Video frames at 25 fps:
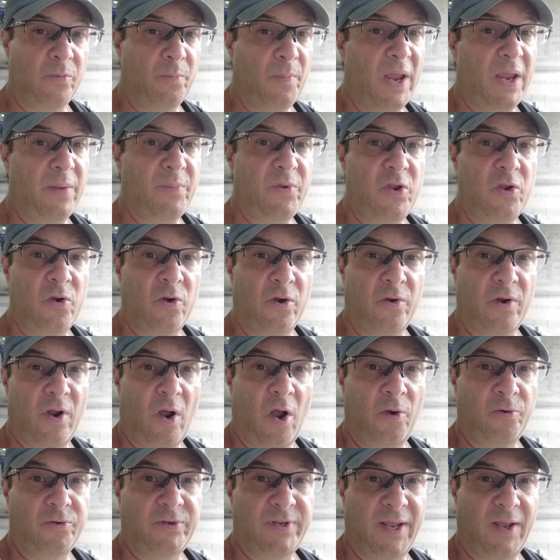or maybe your
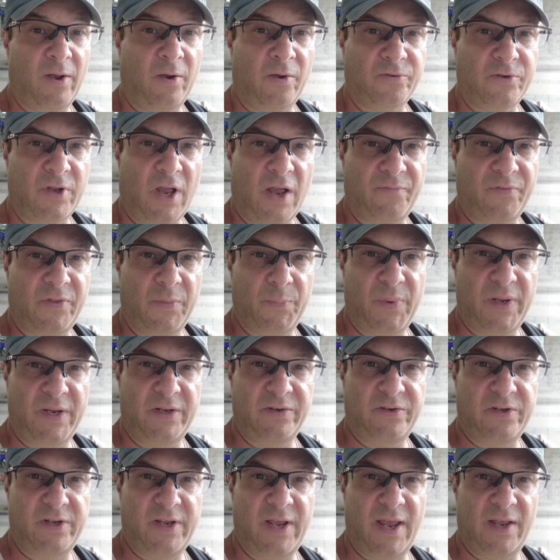hotel's off the
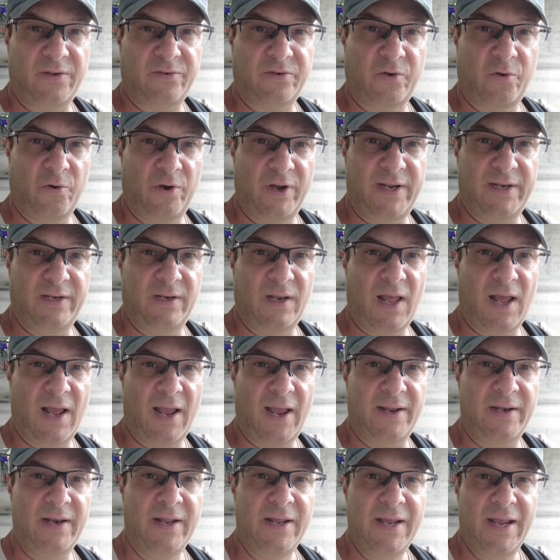BTS green
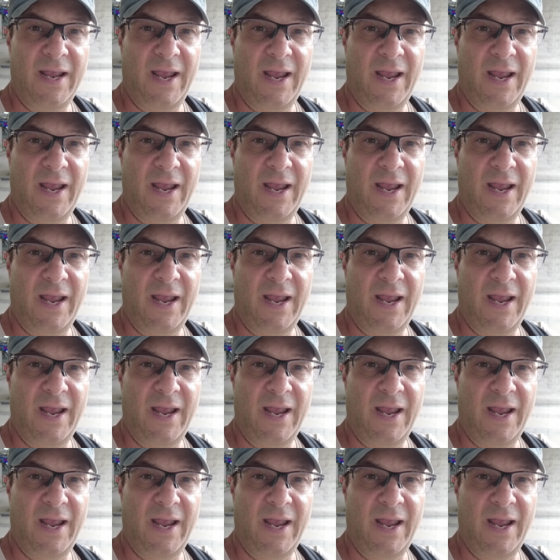line,